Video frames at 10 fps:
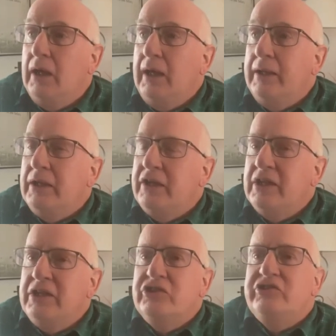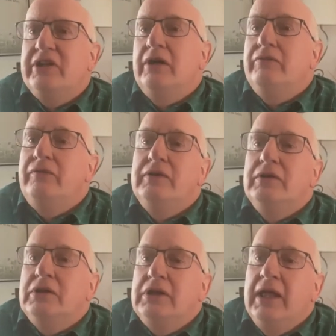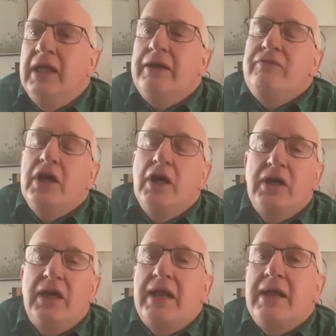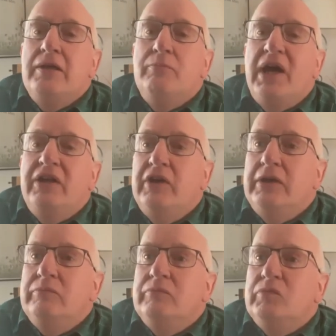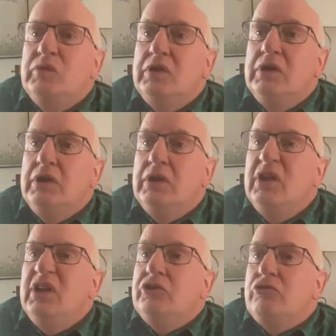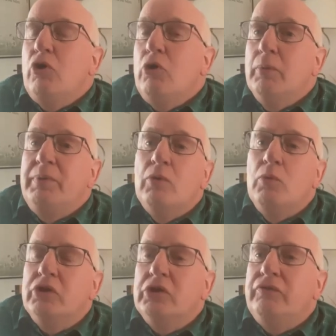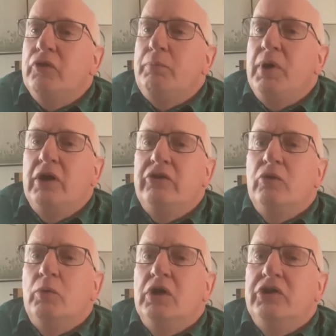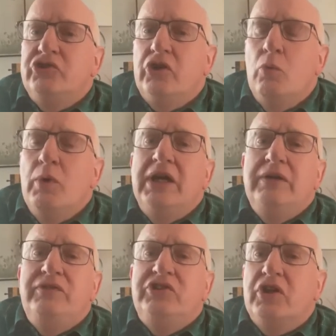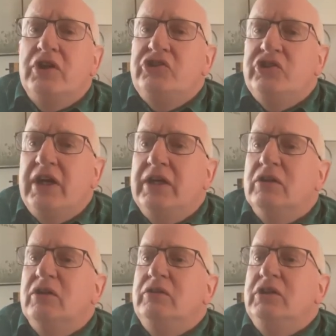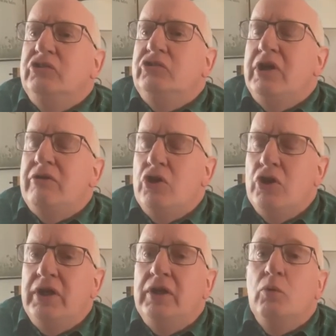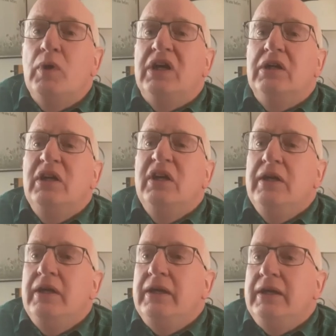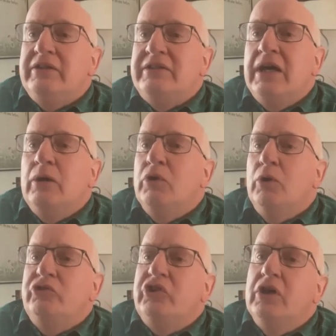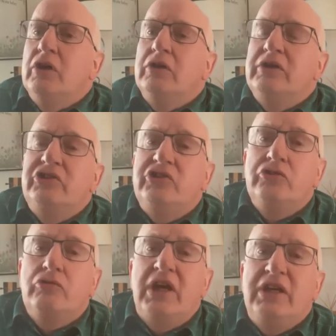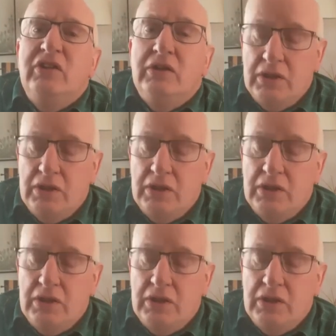And you think to yourself, life can't get any better. He's grown up in a wonderful part of the world. He's got a wife, he's got a child. They're earning well. He now knows the Lord. This is great.